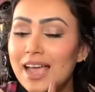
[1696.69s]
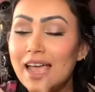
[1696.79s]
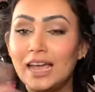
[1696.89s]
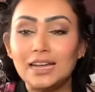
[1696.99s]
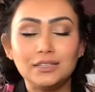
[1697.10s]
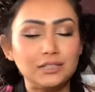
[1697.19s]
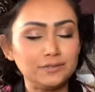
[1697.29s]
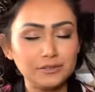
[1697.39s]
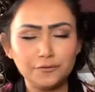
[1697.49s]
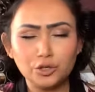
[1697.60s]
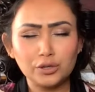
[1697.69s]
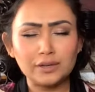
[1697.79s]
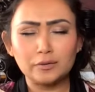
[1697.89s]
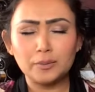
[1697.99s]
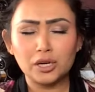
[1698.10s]
And even if you don't
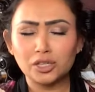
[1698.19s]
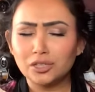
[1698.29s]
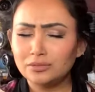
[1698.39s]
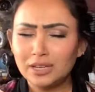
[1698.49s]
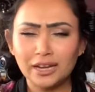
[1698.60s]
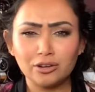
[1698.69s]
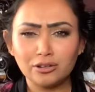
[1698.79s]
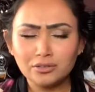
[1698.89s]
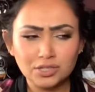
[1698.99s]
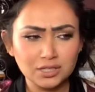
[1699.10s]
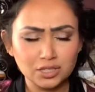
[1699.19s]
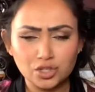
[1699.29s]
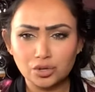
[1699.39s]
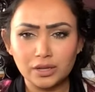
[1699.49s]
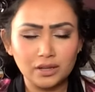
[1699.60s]
have a partner, hey girl, just
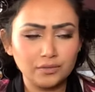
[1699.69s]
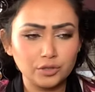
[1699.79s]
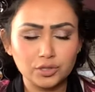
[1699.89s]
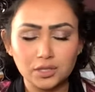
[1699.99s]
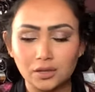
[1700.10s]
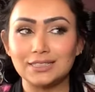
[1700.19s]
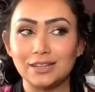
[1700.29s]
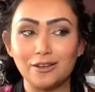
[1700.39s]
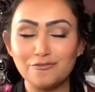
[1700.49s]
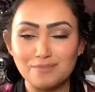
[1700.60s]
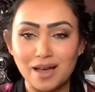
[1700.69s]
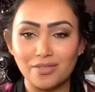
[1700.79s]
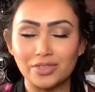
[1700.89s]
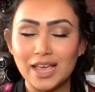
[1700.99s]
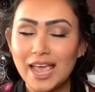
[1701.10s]
enjoy, love yourself. It's a love
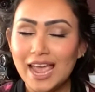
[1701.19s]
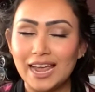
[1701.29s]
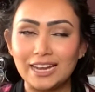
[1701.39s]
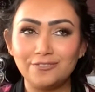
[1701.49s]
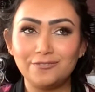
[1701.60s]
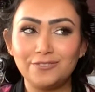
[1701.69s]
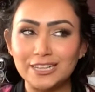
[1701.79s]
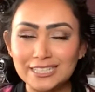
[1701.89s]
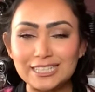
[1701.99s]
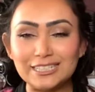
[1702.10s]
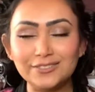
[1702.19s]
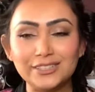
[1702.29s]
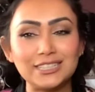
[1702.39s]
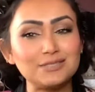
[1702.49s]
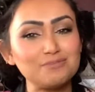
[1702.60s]
month. And funny enough,
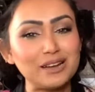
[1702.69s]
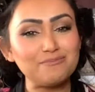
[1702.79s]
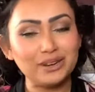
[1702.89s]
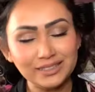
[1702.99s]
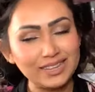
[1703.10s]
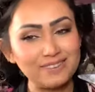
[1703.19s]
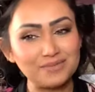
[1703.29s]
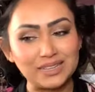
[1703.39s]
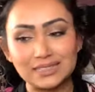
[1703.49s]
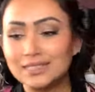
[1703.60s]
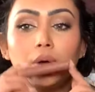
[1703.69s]
it's my birthday month.